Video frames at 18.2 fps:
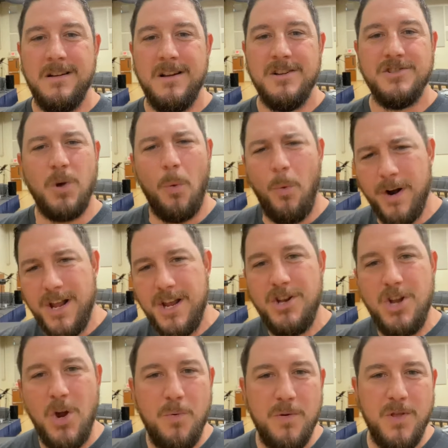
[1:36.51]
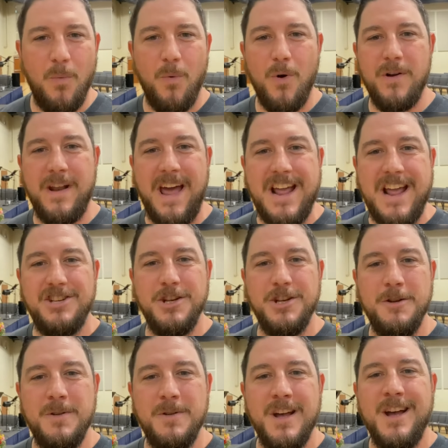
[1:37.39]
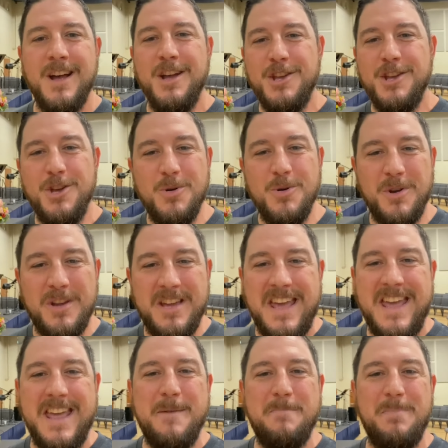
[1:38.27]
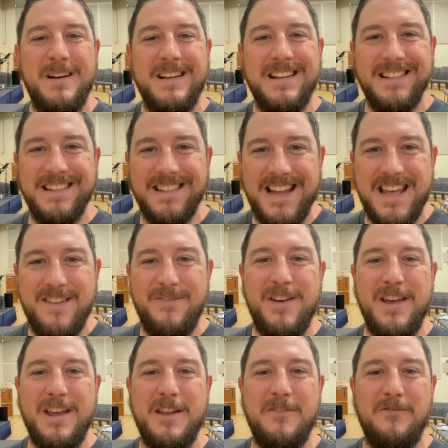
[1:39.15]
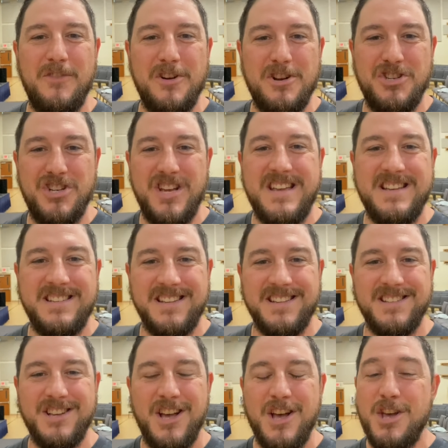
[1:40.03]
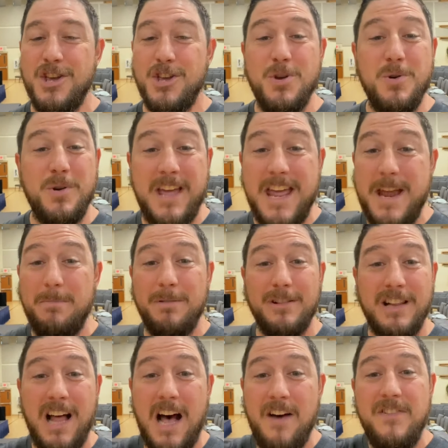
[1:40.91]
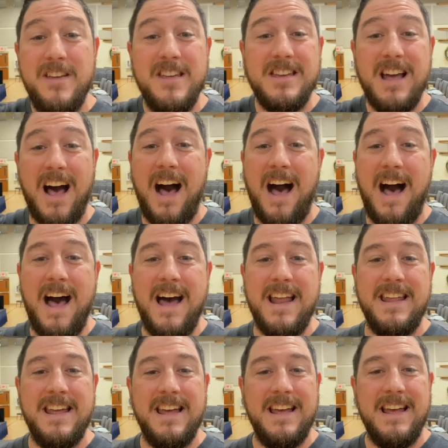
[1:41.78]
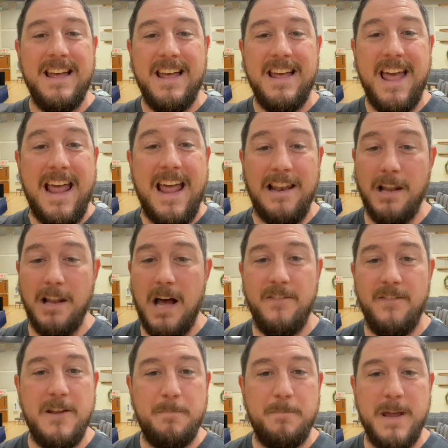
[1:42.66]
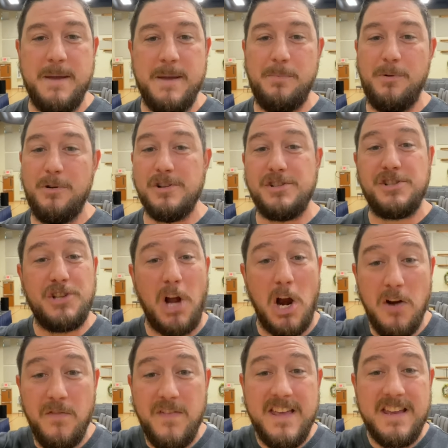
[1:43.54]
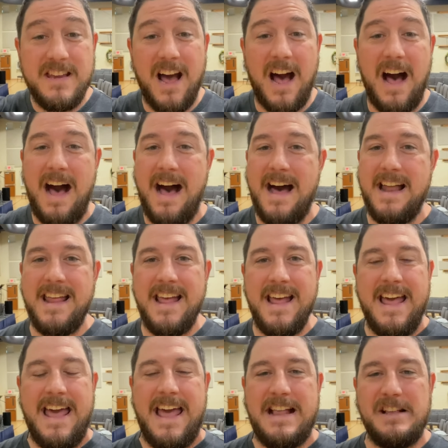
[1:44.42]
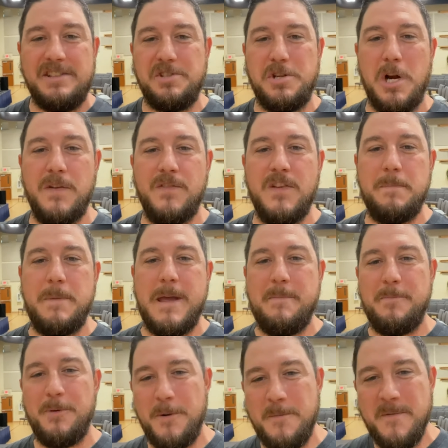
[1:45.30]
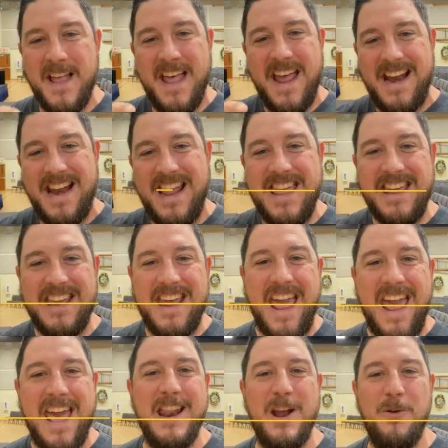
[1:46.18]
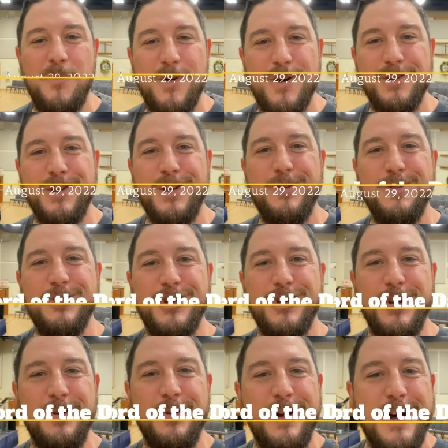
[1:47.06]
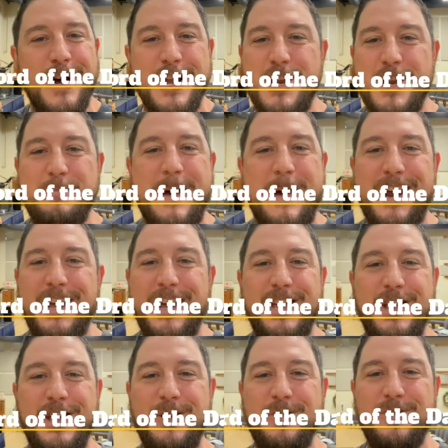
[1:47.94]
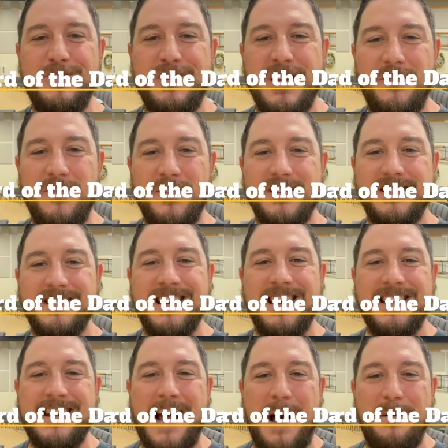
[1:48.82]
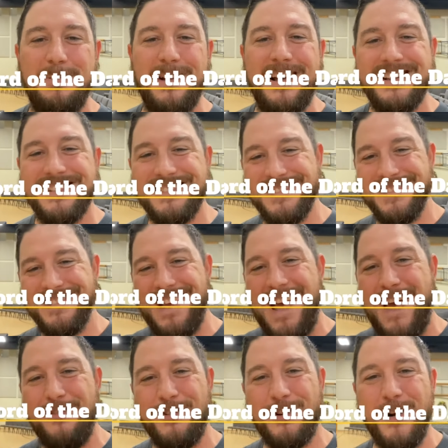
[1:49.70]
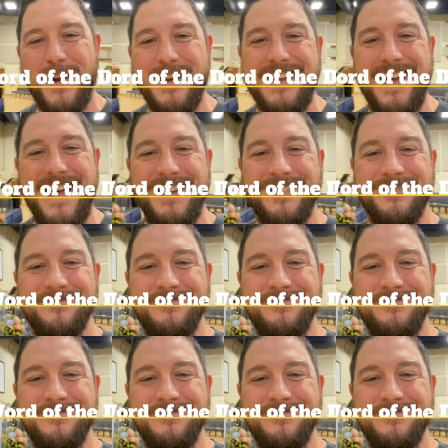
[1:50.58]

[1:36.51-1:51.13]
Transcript: So what do you do when the world hates you? You keep living for Jesus. You keep loving God and loving people, serving God and serving people. And He can and will use you to make a huge difference. God bless. Have a great day.